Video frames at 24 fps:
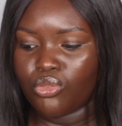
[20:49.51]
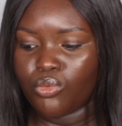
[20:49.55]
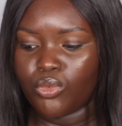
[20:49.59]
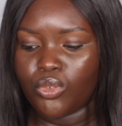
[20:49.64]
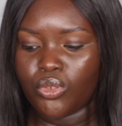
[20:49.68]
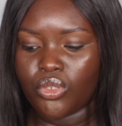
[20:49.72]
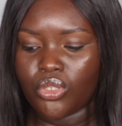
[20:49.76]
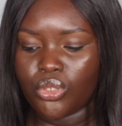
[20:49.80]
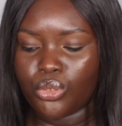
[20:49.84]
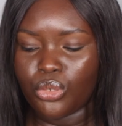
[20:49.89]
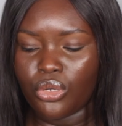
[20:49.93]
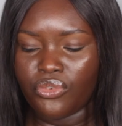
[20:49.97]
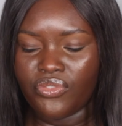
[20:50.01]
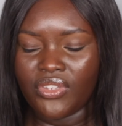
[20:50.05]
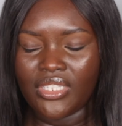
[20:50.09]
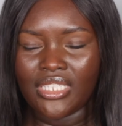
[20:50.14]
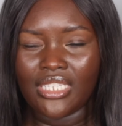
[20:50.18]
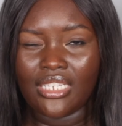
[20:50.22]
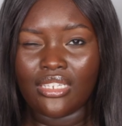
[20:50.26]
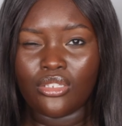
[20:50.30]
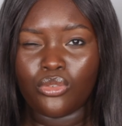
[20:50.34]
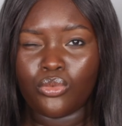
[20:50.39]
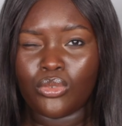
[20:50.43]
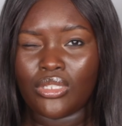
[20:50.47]
which is Toffee
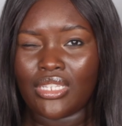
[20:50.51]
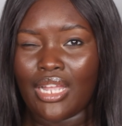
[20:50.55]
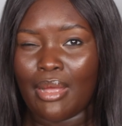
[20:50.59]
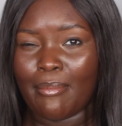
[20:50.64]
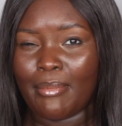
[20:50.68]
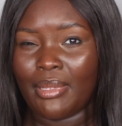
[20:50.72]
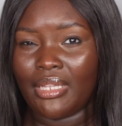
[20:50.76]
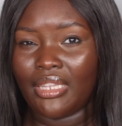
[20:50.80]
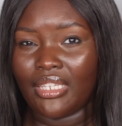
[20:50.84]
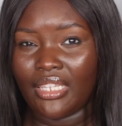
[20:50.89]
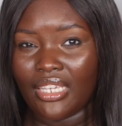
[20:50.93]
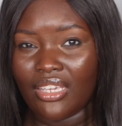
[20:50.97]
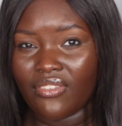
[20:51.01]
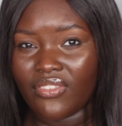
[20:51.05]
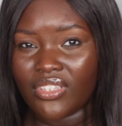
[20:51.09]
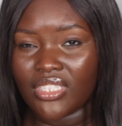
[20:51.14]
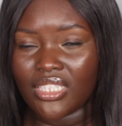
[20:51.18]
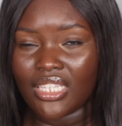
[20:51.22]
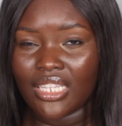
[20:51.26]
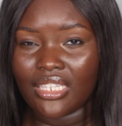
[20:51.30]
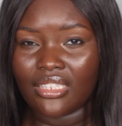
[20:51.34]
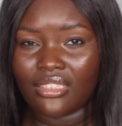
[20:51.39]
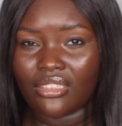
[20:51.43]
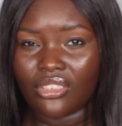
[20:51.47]
Tea, which I believe is
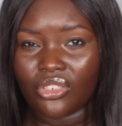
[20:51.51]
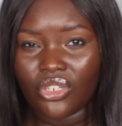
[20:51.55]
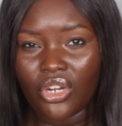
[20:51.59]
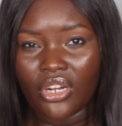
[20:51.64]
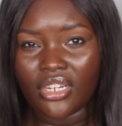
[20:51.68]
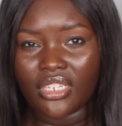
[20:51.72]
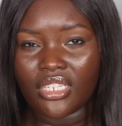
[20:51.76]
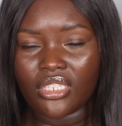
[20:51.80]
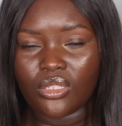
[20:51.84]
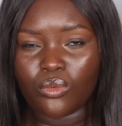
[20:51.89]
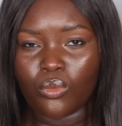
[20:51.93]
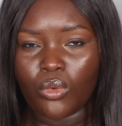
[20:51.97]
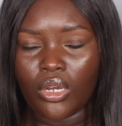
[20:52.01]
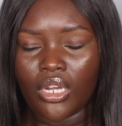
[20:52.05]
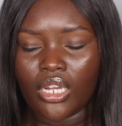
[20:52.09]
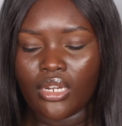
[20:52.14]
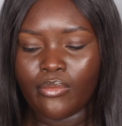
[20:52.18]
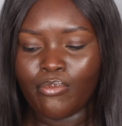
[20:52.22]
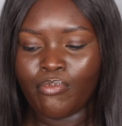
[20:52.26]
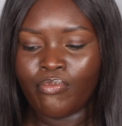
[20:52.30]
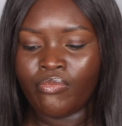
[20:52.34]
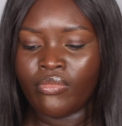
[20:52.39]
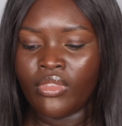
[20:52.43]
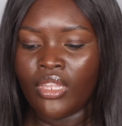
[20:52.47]
the darkest
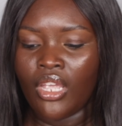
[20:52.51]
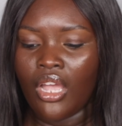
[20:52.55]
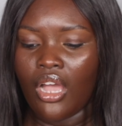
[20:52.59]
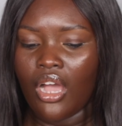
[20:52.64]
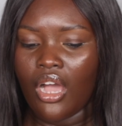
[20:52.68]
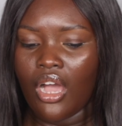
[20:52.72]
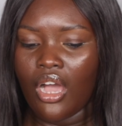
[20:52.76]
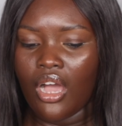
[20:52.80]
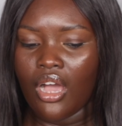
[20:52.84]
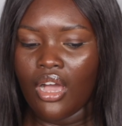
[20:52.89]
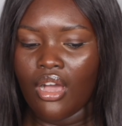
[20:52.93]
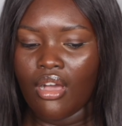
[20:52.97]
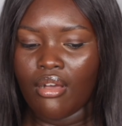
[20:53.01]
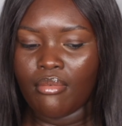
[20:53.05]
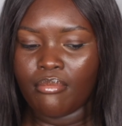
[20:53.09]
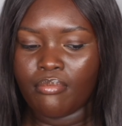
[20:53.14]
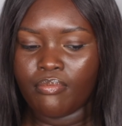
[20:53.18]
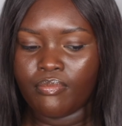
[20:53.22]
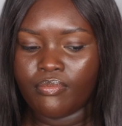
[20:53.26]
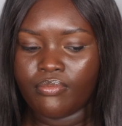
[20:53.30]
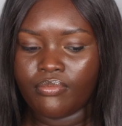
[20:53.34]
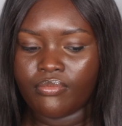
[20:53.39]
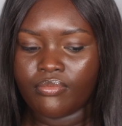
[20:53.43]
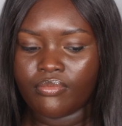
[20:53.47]

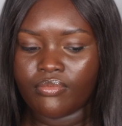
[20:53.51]
one.